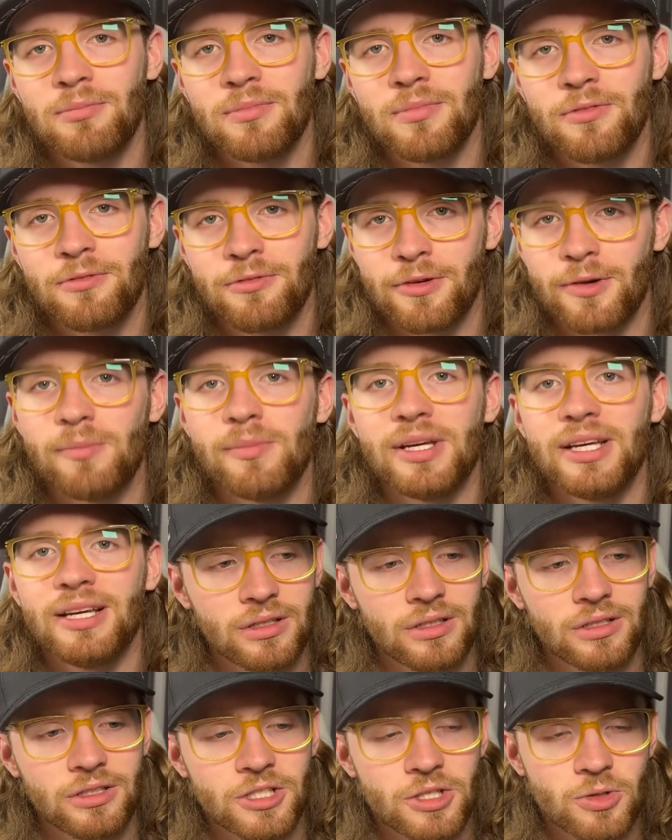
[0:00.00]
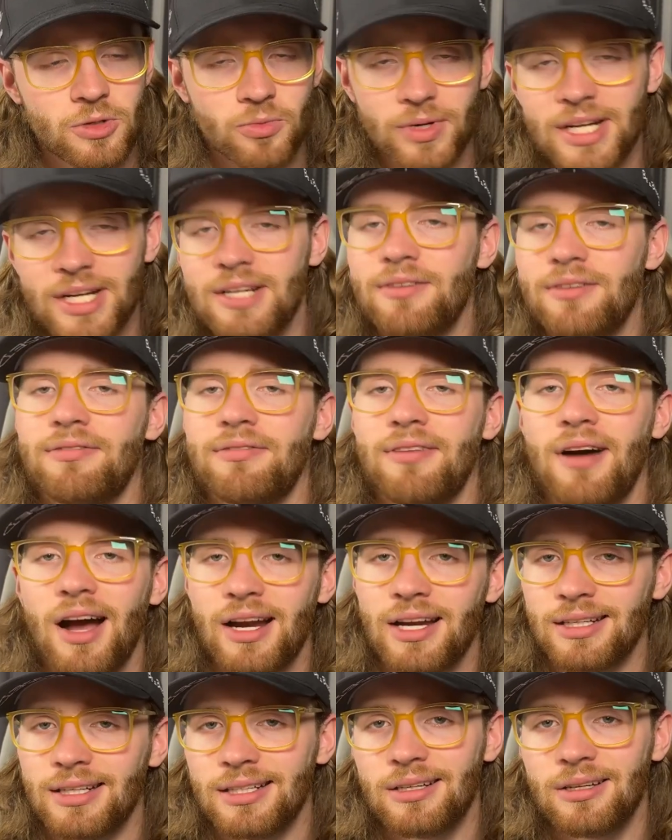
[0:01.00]
for me, just
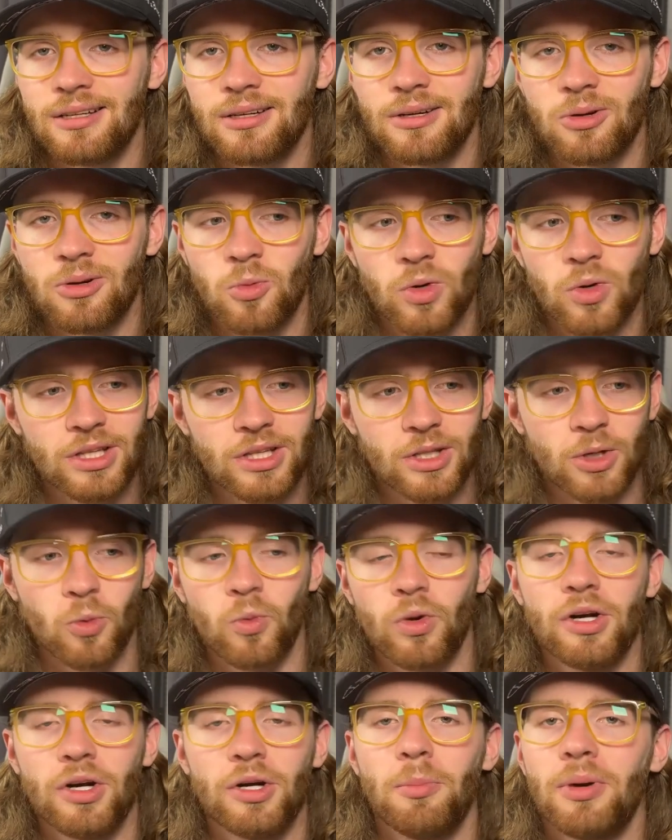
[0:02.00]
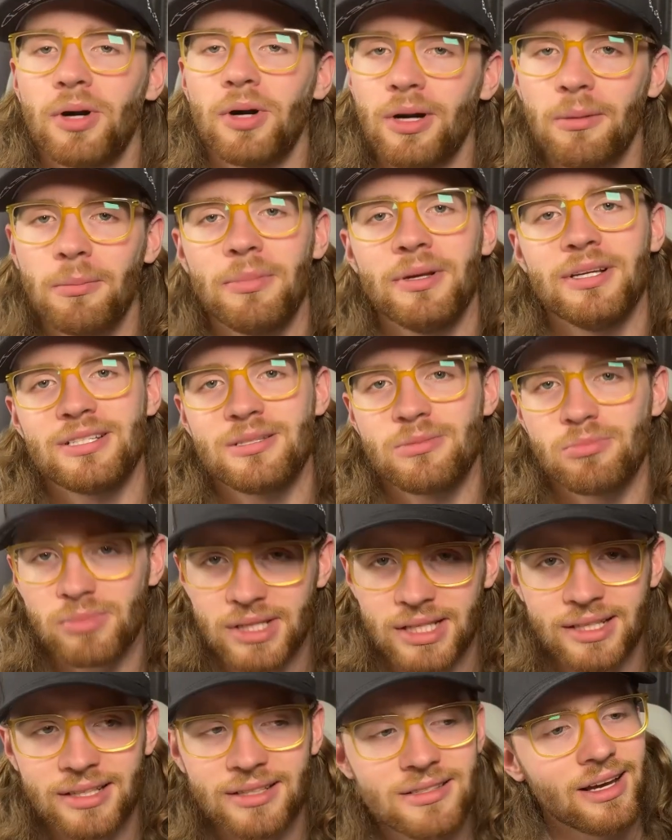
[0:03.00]
redefining what the word purpose
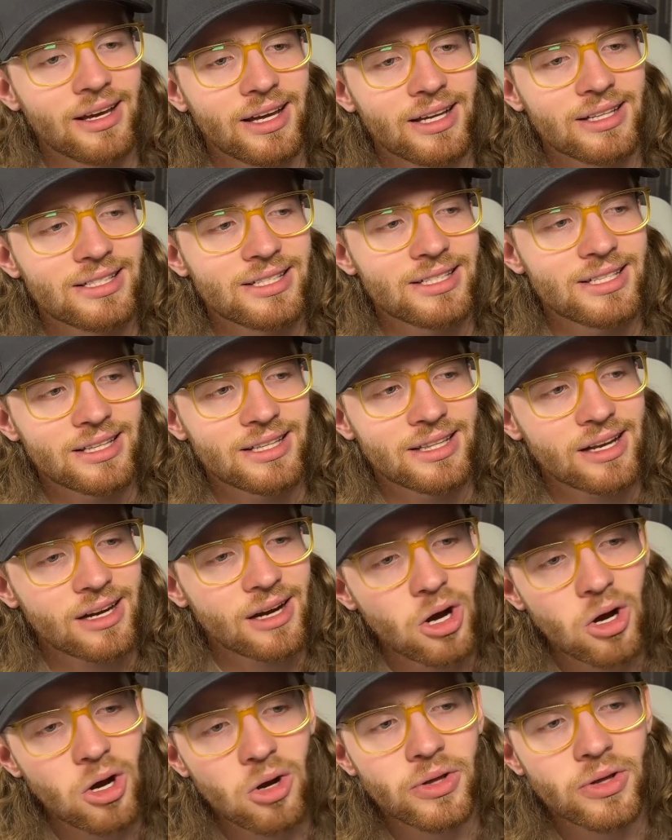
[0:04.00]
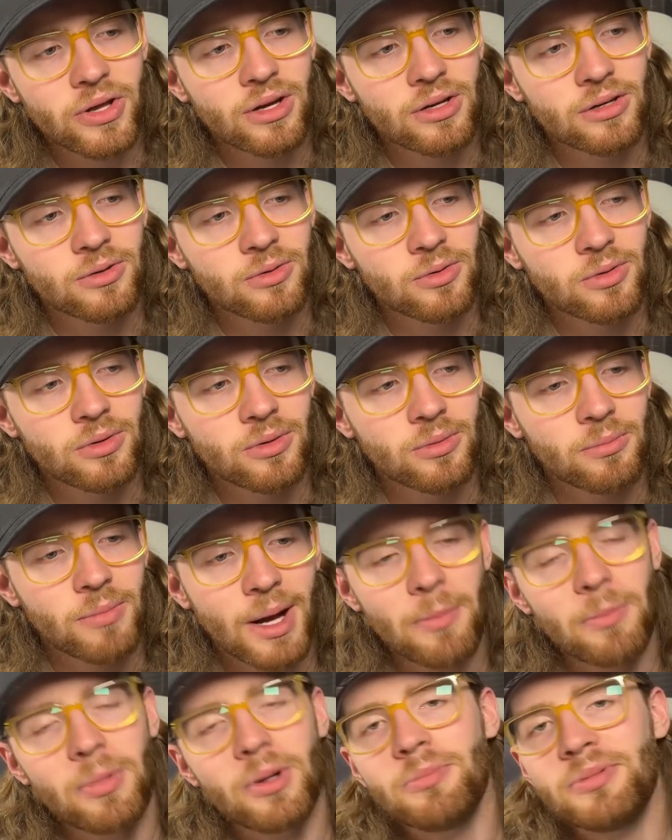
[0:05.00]
means and seeing that,
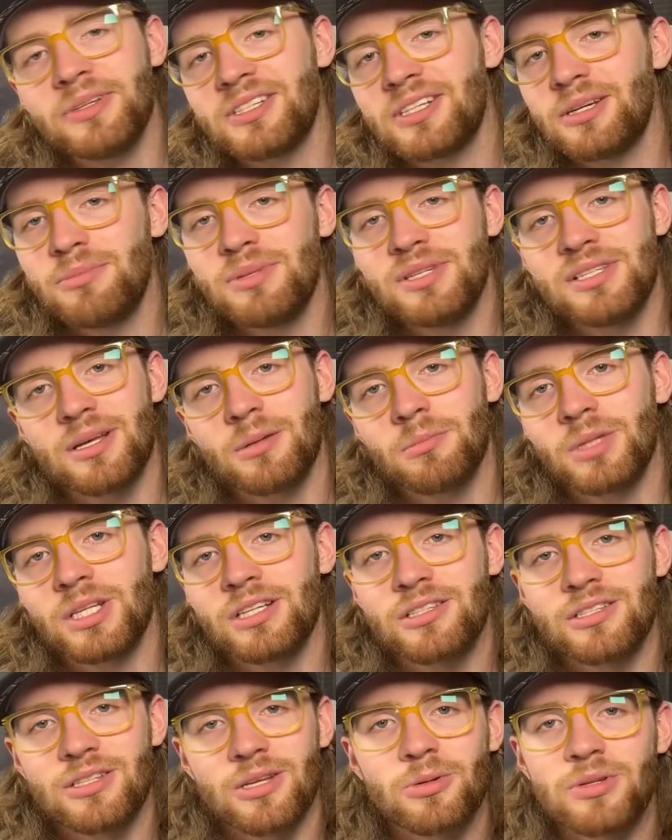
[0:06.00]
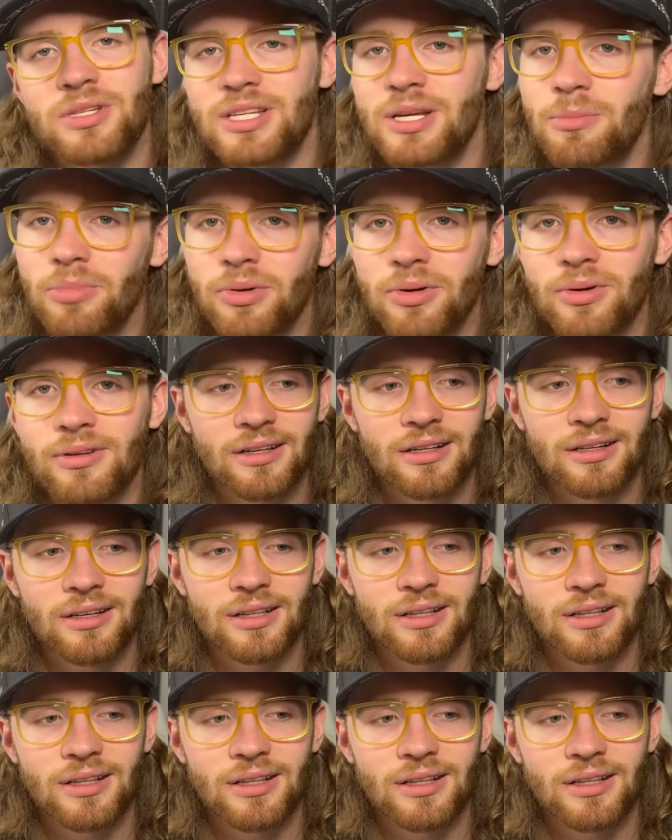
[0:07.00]
my purpose could be something so simple.